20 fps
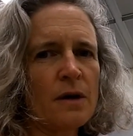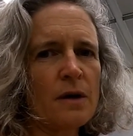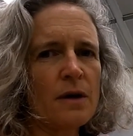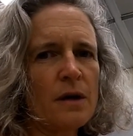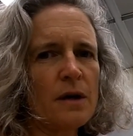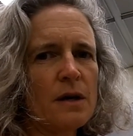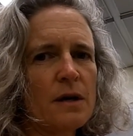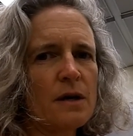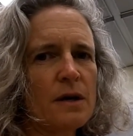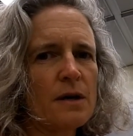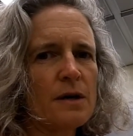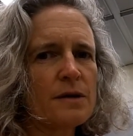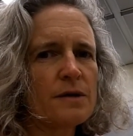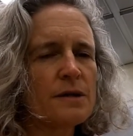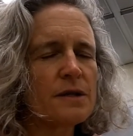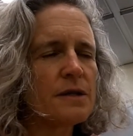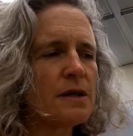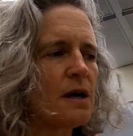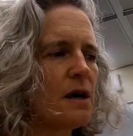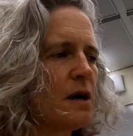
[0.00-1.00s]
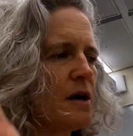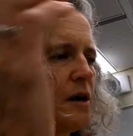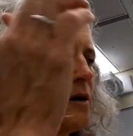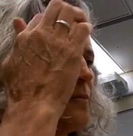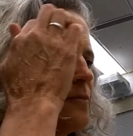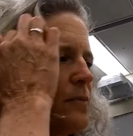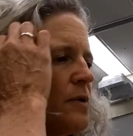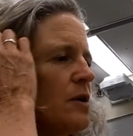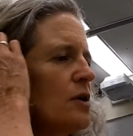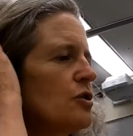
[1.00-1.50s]
is
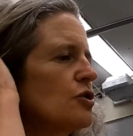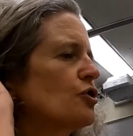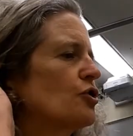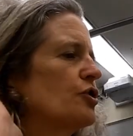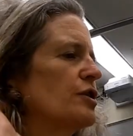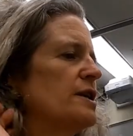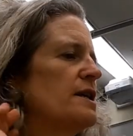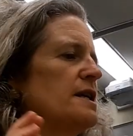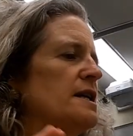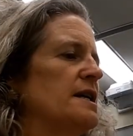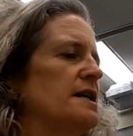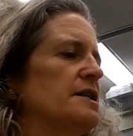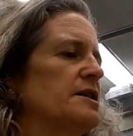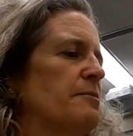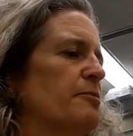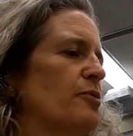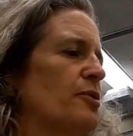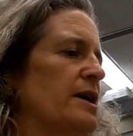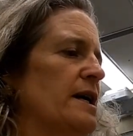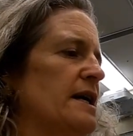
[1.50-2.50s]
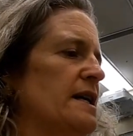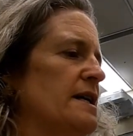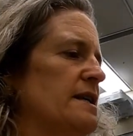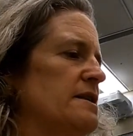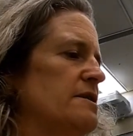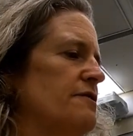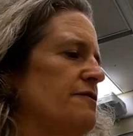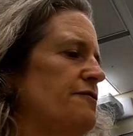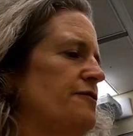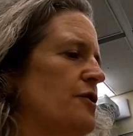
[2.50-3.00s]
you're going to need to bring it
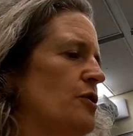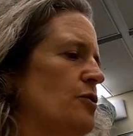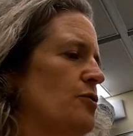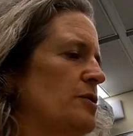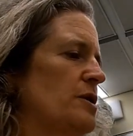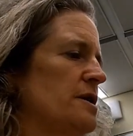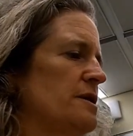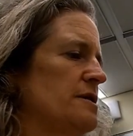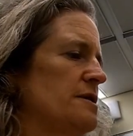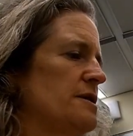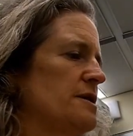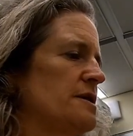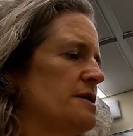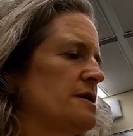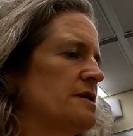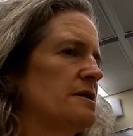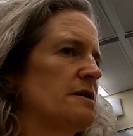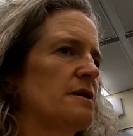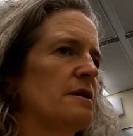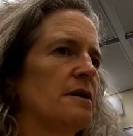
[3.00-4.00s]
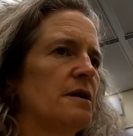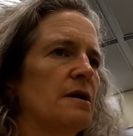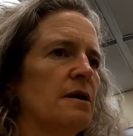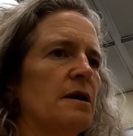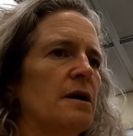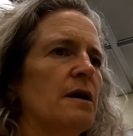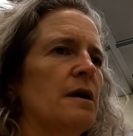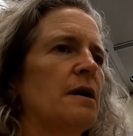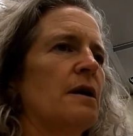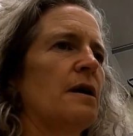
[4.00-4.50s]
into focus
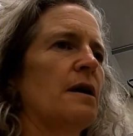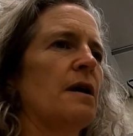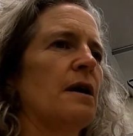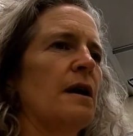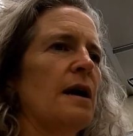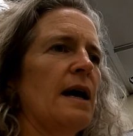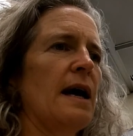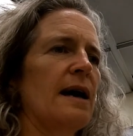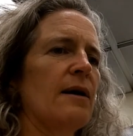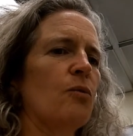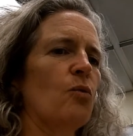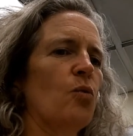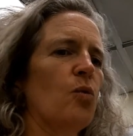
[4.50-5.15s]
at